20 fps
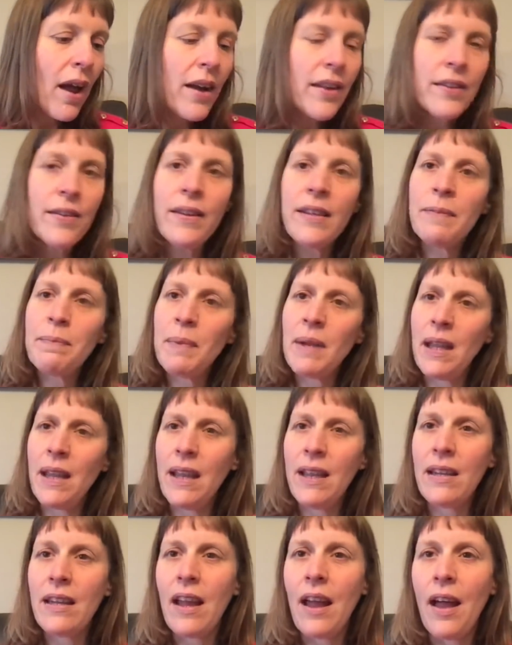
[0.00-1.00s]
So it's
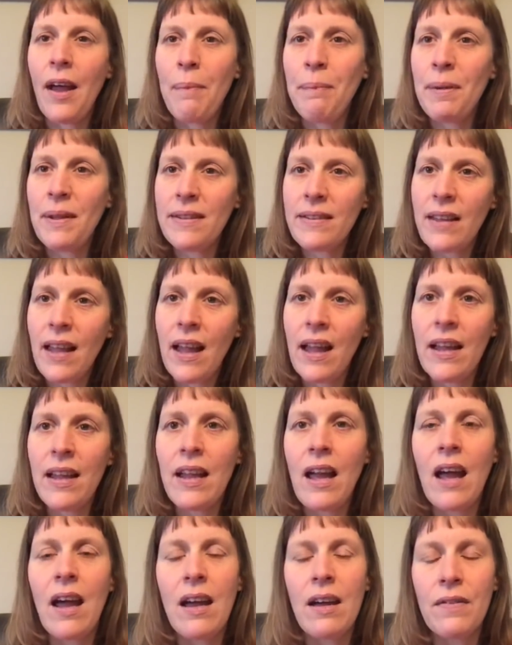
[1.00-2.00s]
been a
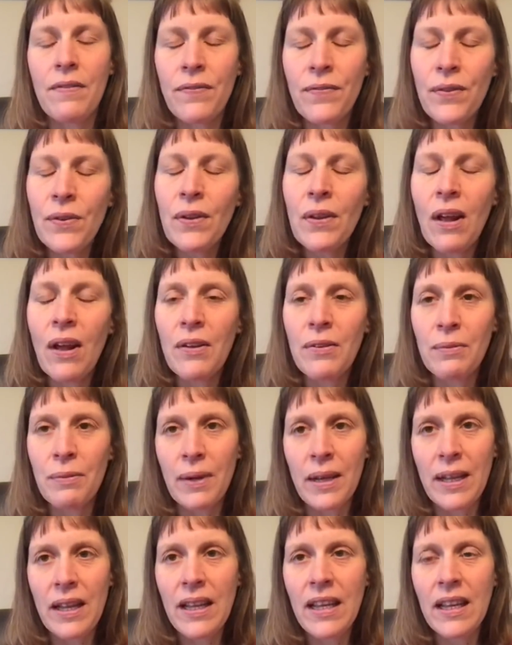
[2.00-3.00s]
busy and full-on
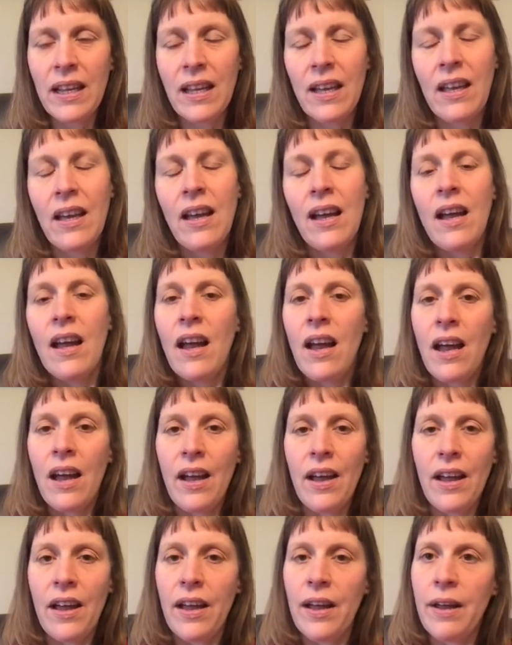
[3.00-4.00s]
week.
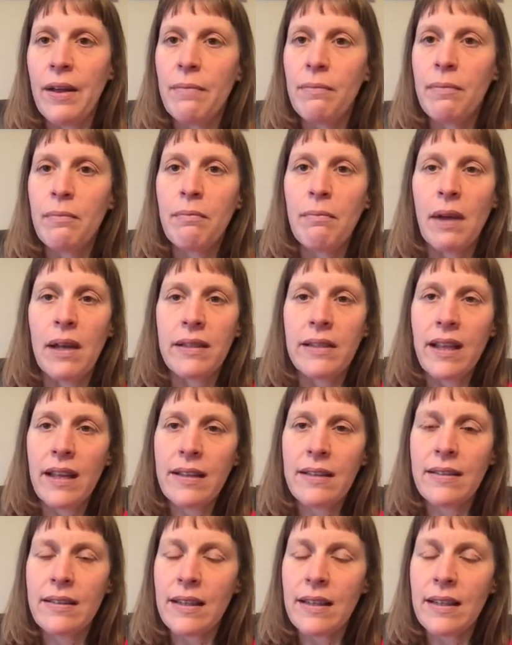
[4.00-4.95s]
My dad